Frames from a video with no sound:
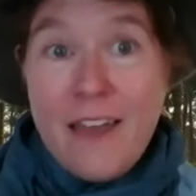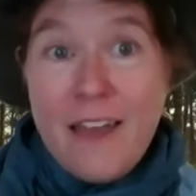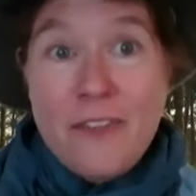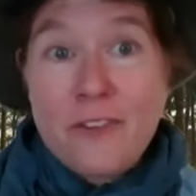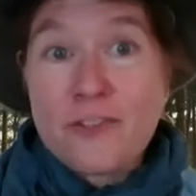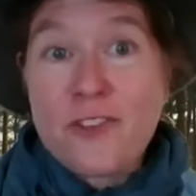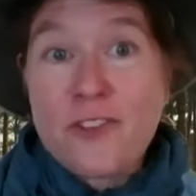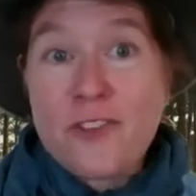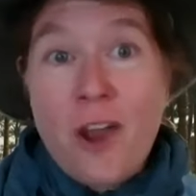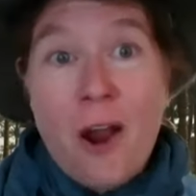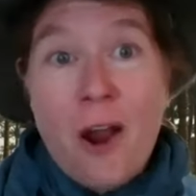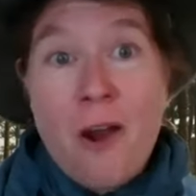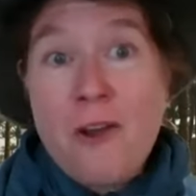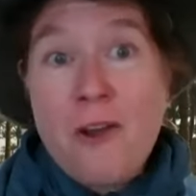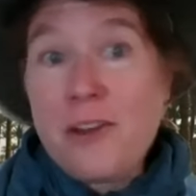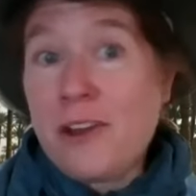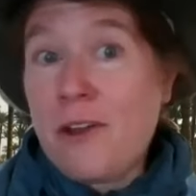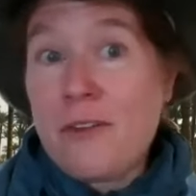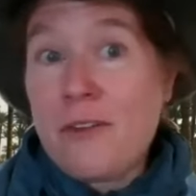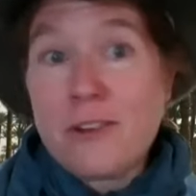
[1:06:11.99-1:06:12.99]
the start
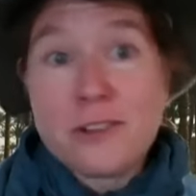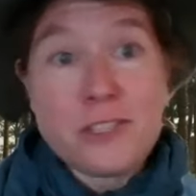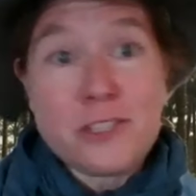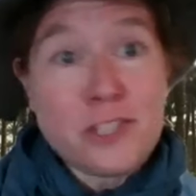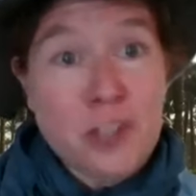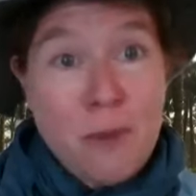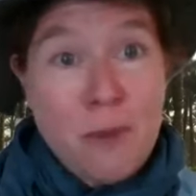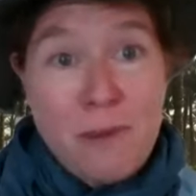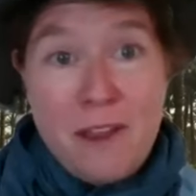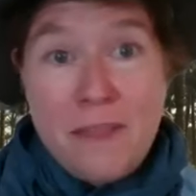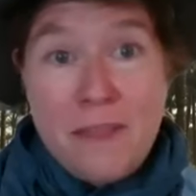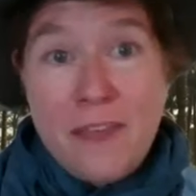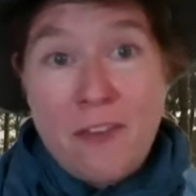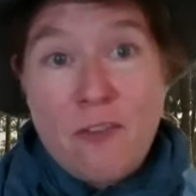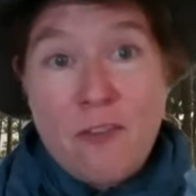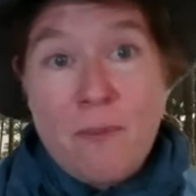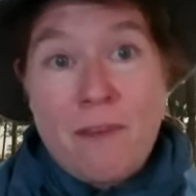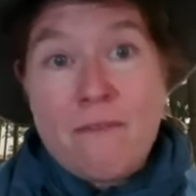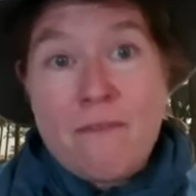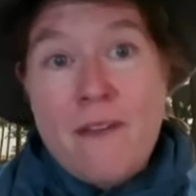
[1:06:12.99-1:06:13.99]
you know there's so many things
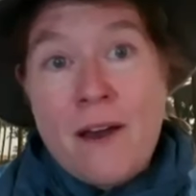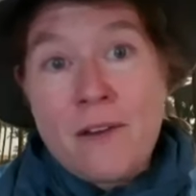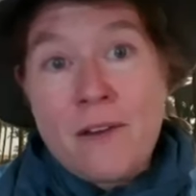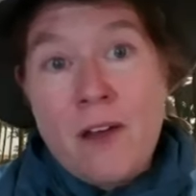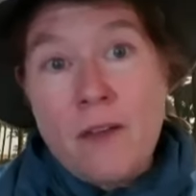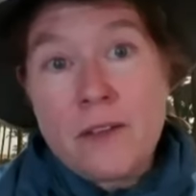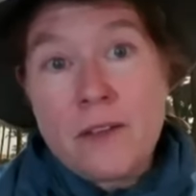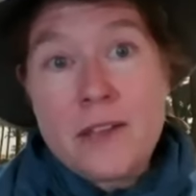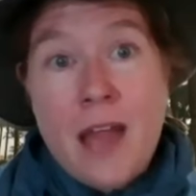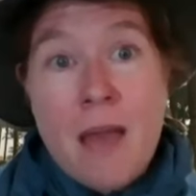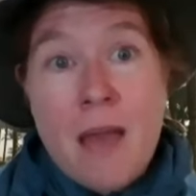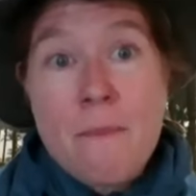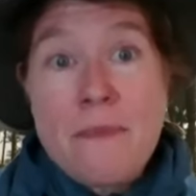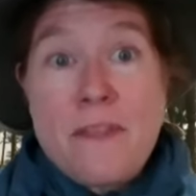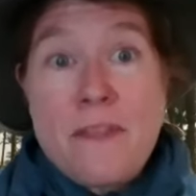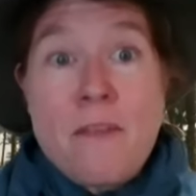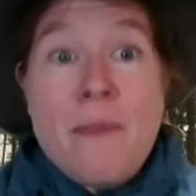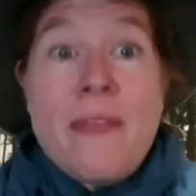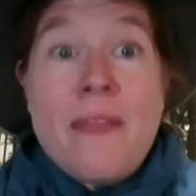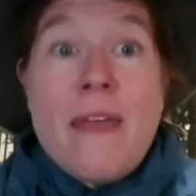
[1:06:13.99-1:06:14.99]
being found all the time but
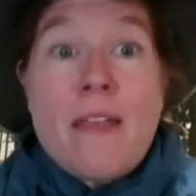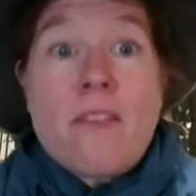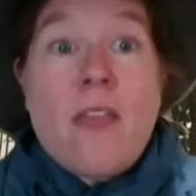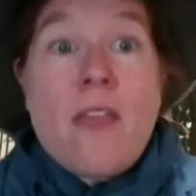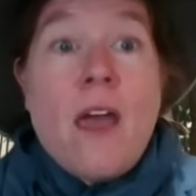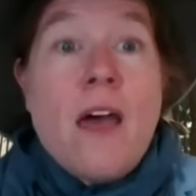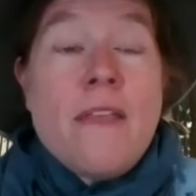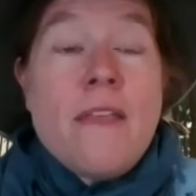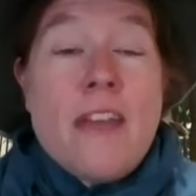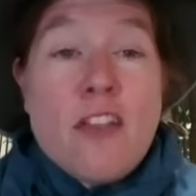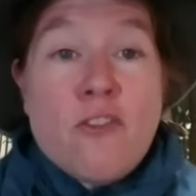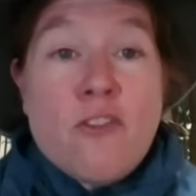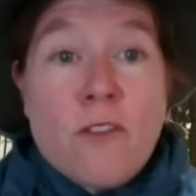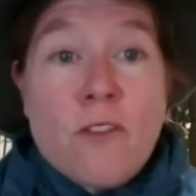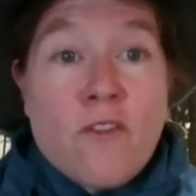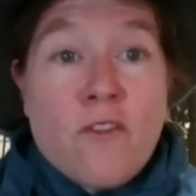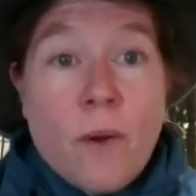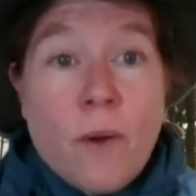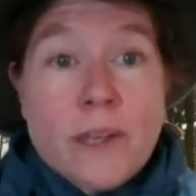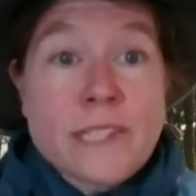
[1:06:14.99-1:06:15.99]
to me that's that's what's
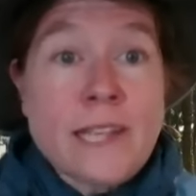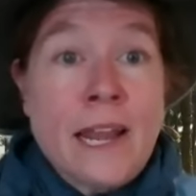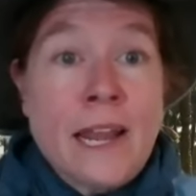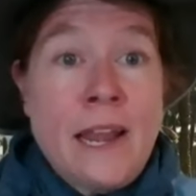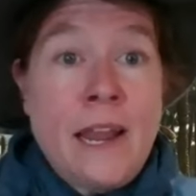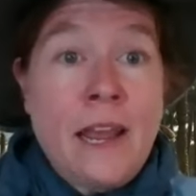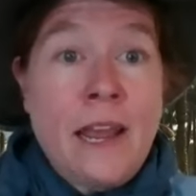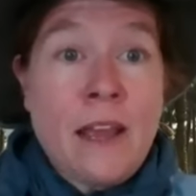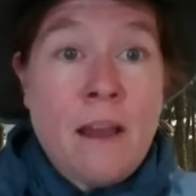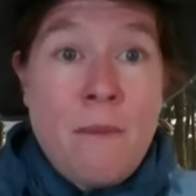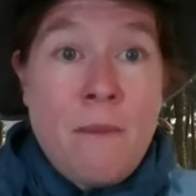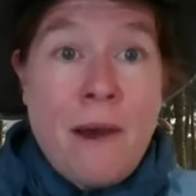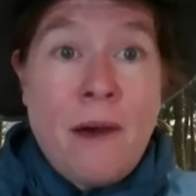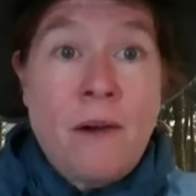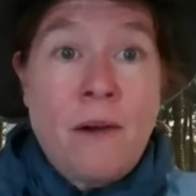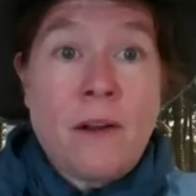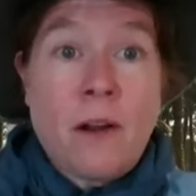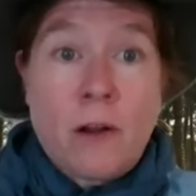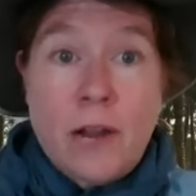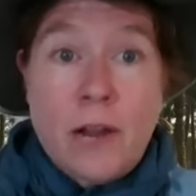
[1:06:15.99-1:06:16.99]
so exciting about
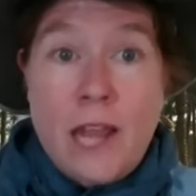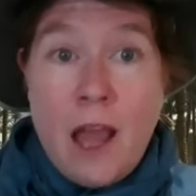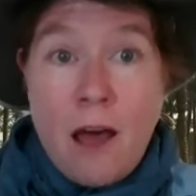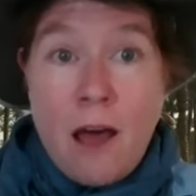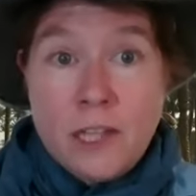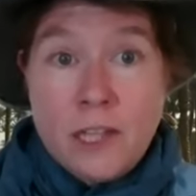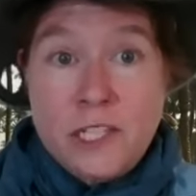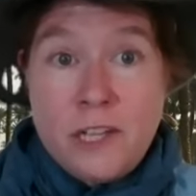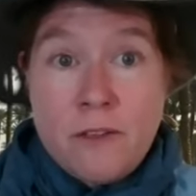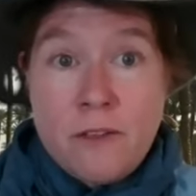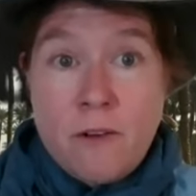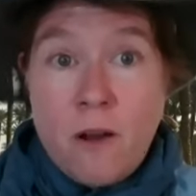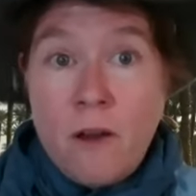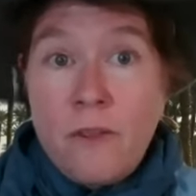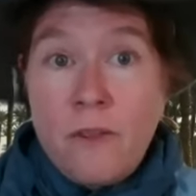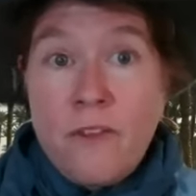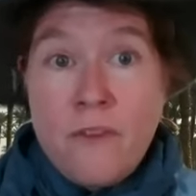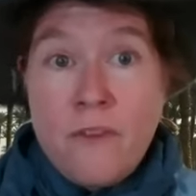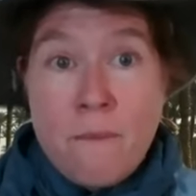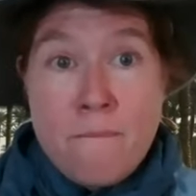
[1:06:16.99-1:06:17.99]
archaeology there are all
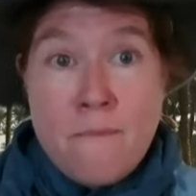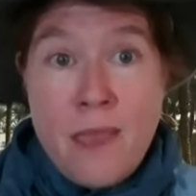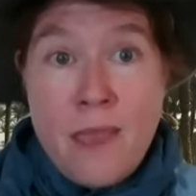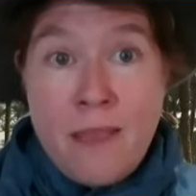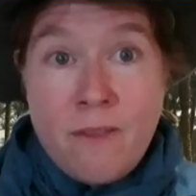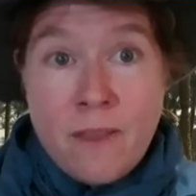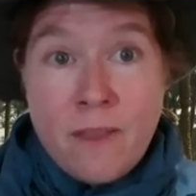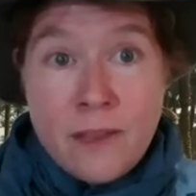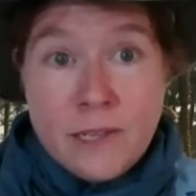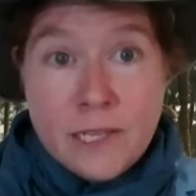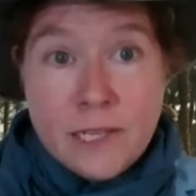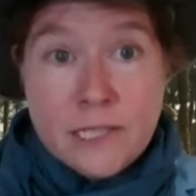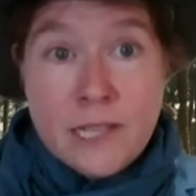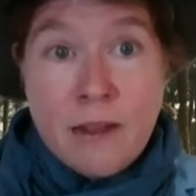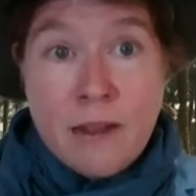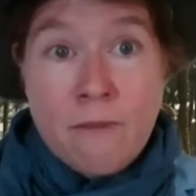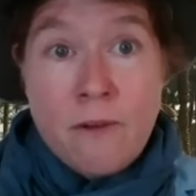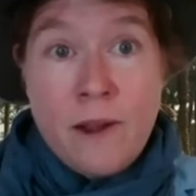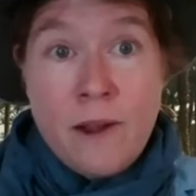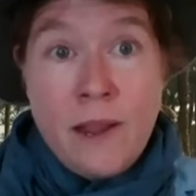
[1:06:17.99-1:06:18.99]
these amazing
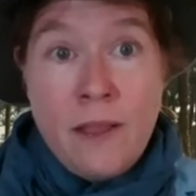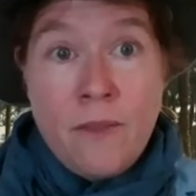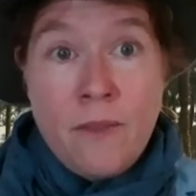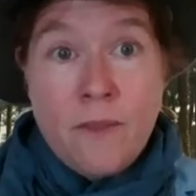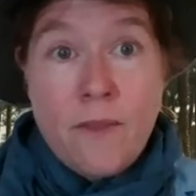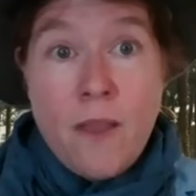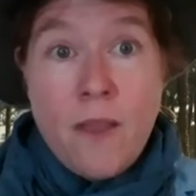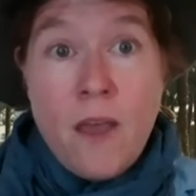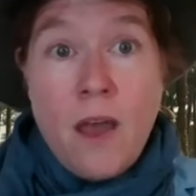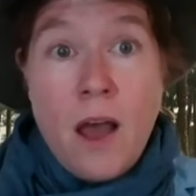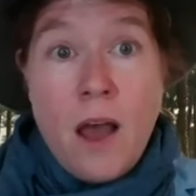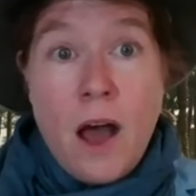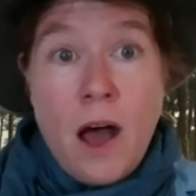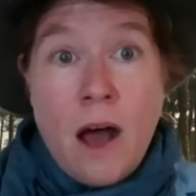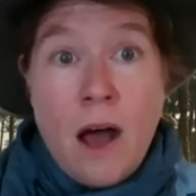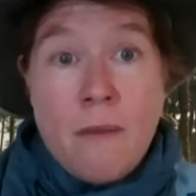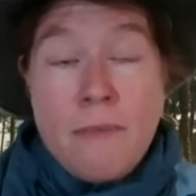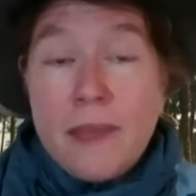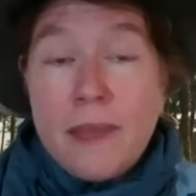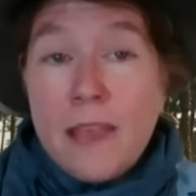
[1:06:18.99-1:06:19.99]
discoveries
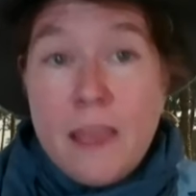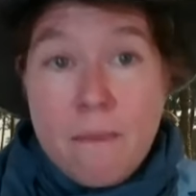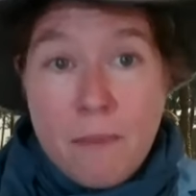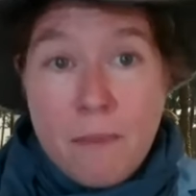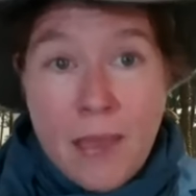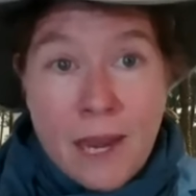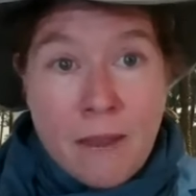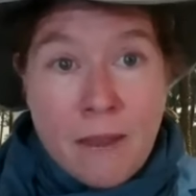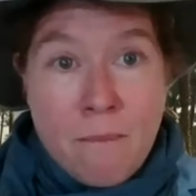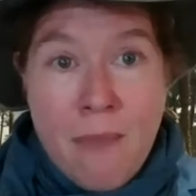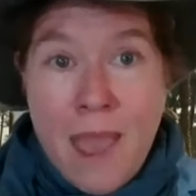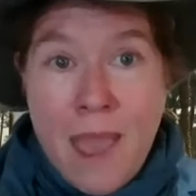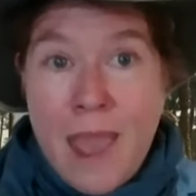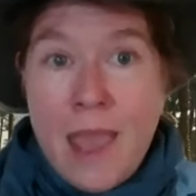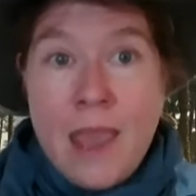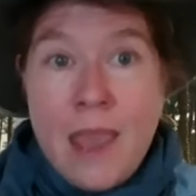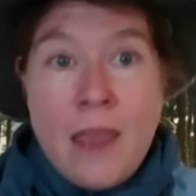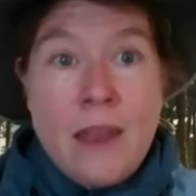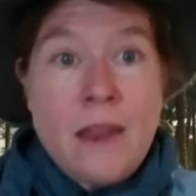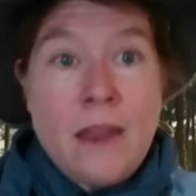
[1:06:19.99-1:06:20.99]
um, that keep getting
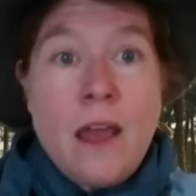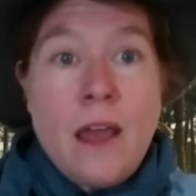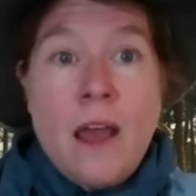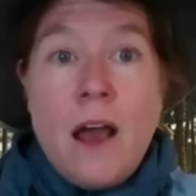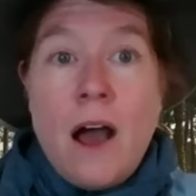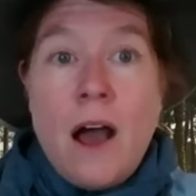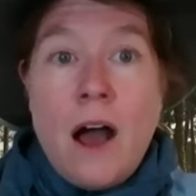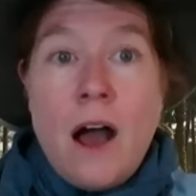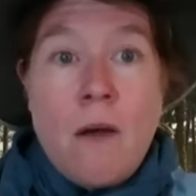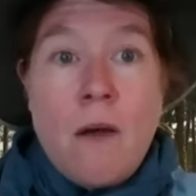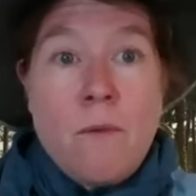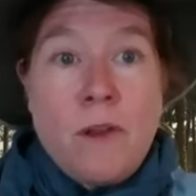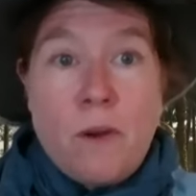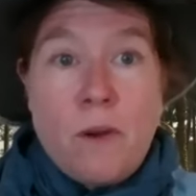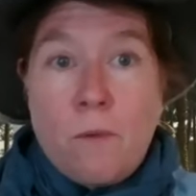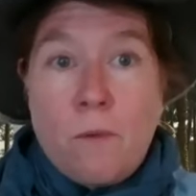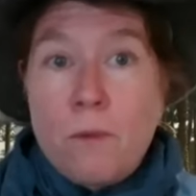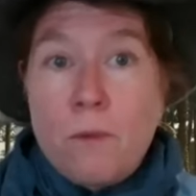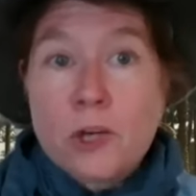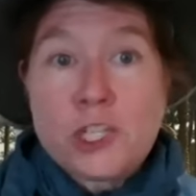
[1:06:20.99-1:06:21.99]
made uh, you know
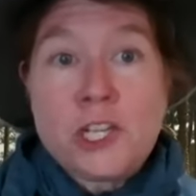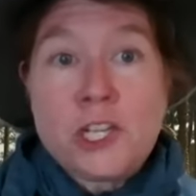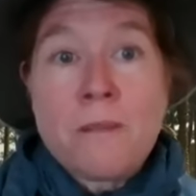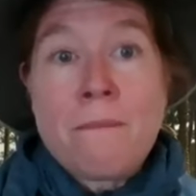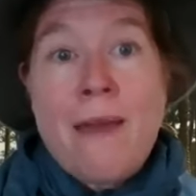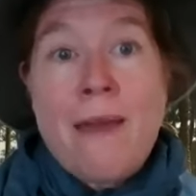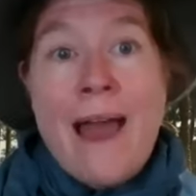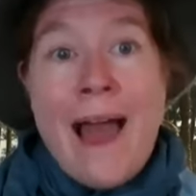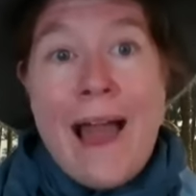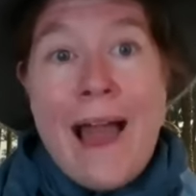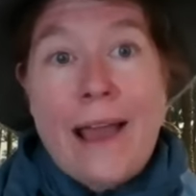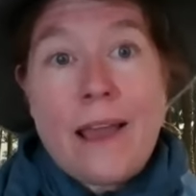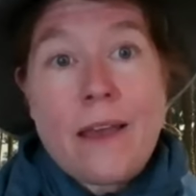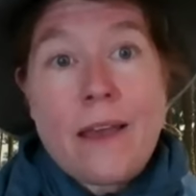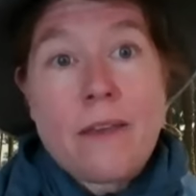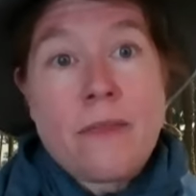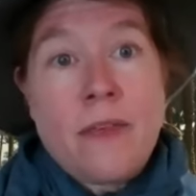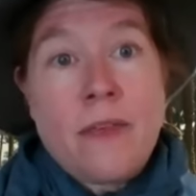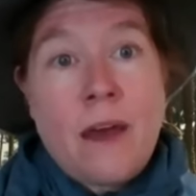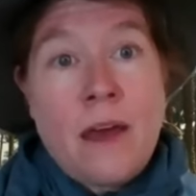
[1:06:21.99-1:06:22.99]
we're pushing back
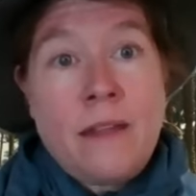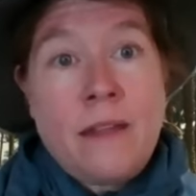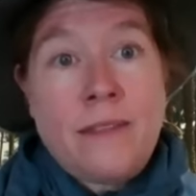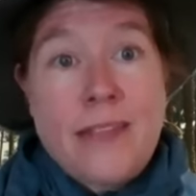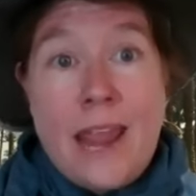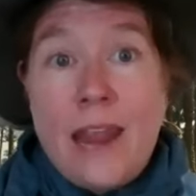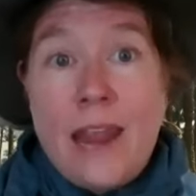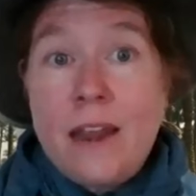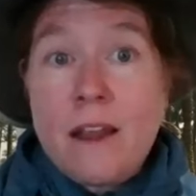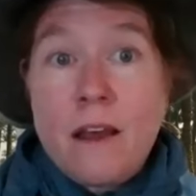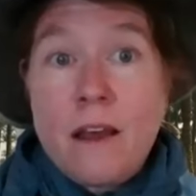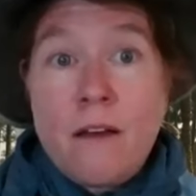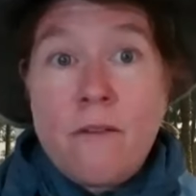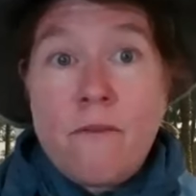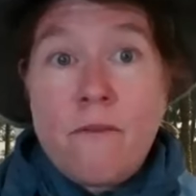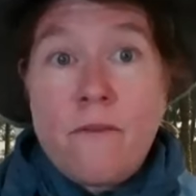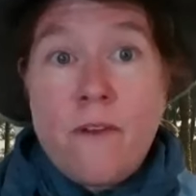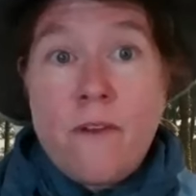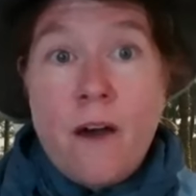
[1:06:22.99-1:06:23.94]
the date of,